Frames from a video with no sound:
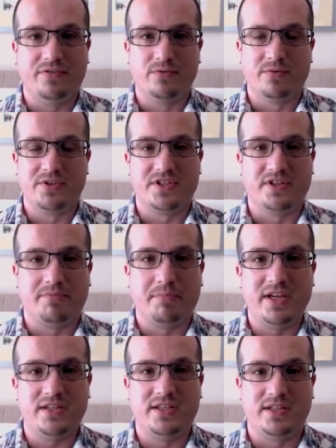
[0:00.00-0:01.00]
full reserve
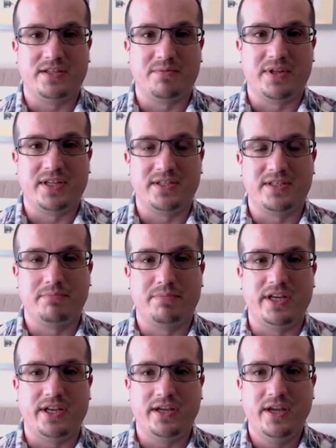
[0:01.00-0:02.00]
basis, where they're
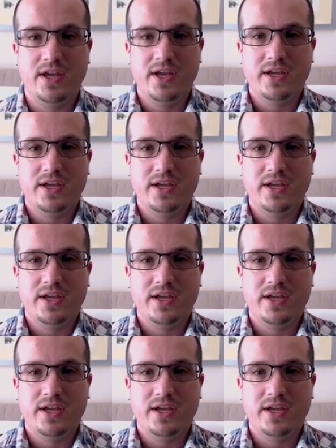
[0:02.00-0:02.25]
simply,